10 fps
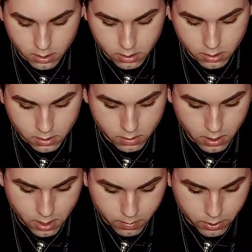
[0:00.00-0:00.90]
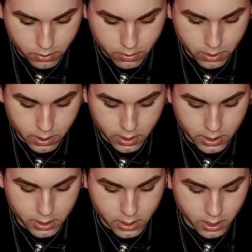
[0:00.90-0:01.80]
lessons, the
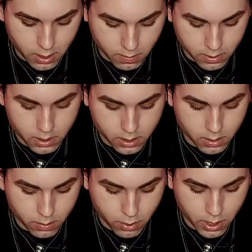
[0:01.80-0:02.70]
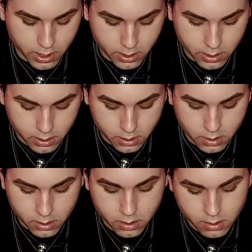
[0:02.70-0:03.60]
opportunities, the gifts, the
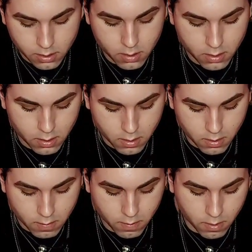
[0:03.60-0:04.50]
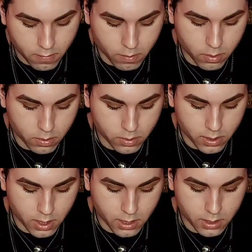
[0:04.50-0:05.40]
surprises. For everyone who
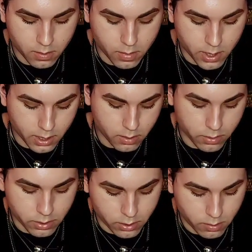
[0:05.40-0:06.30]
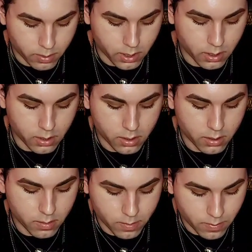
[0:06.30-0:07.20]
selected pile number 2, please.
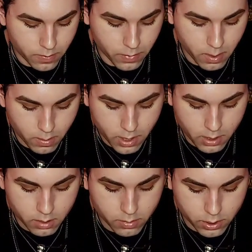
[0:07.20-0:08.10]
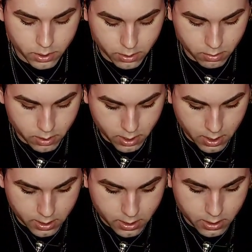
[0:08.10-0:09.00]
Pile number 2, the
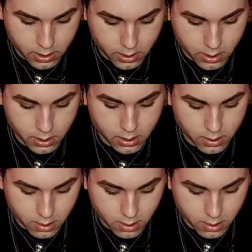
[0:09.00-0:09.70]
lessons.